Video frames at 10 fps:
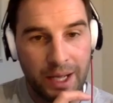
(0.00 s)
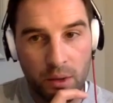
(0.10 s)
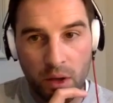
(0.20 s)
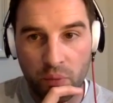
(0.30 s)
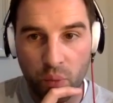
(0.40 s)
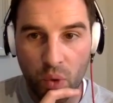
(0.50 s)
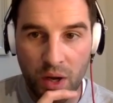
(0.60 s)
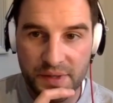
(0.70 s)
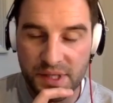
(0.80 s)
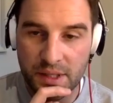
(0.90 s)
of what I've
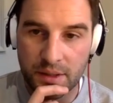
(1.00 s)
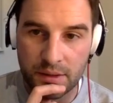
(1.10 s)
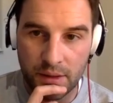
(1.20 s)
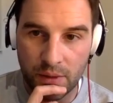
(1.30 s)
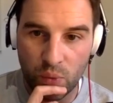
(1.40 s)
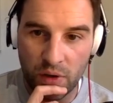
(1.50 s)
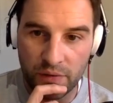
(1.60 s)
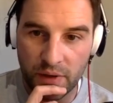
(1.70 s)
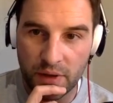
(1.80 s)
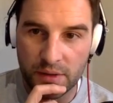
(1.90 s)
seen, what I've
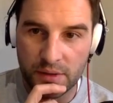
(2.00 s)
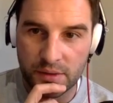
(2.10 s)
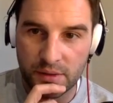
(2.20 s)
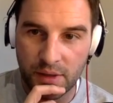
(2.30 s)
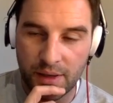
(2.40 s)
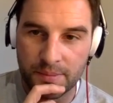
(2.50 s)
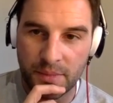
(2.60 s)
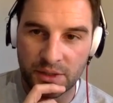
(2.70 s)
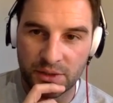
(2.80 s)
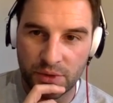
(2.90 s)
heard, I
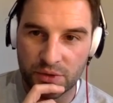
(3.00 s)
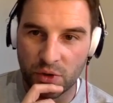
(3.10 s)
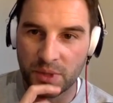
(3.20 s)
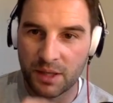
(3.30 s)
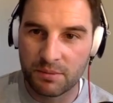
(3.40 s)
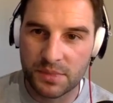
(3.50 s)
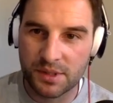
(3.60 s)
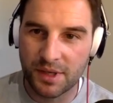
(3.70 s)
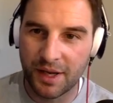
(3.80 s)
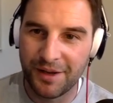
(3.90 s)
don't want to drop names,
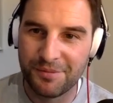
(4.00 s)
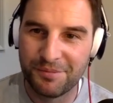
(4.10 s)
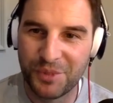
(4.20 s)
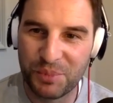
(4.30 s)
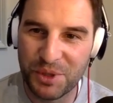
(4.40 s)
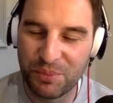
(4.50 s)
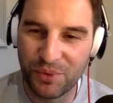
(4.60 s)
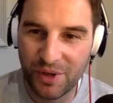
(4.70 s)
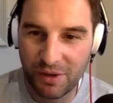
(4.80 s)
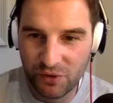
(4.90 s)
but people
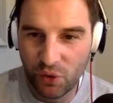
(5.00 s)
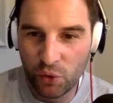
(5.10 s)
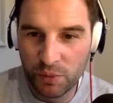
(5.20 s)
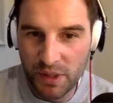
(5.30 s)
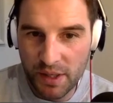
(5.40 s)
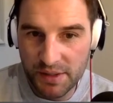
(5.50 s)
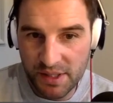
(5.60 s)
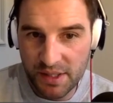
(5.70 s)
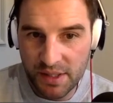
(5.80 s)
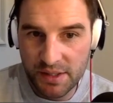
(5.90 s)
that have told me is that
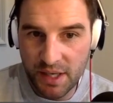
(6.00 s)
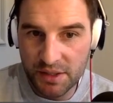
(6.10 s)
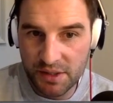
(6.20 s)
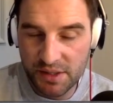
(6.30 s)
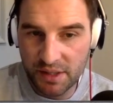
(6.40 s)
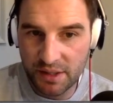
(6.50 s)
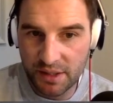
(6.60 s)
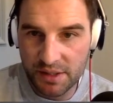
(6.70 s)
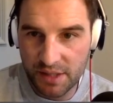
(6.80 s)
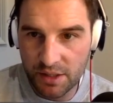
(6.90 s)
he's actually signed an
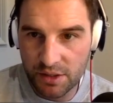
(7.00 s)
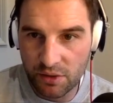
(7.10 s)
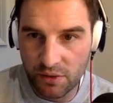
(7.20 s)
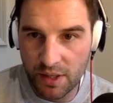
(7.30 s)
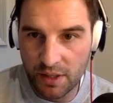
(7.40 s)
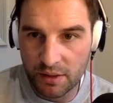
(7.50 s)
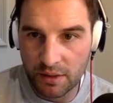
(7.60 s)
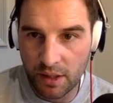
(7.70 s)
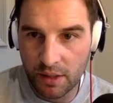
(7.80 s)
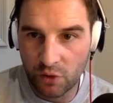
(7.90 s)
extension already,
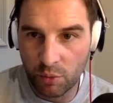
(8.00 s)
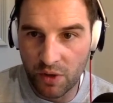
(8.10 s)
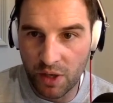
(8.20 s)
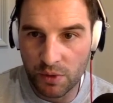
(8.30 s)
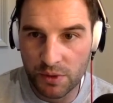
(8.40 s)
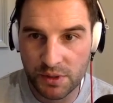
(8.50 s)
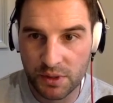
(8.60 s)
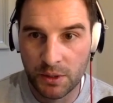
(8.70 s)
Thomas Ramos.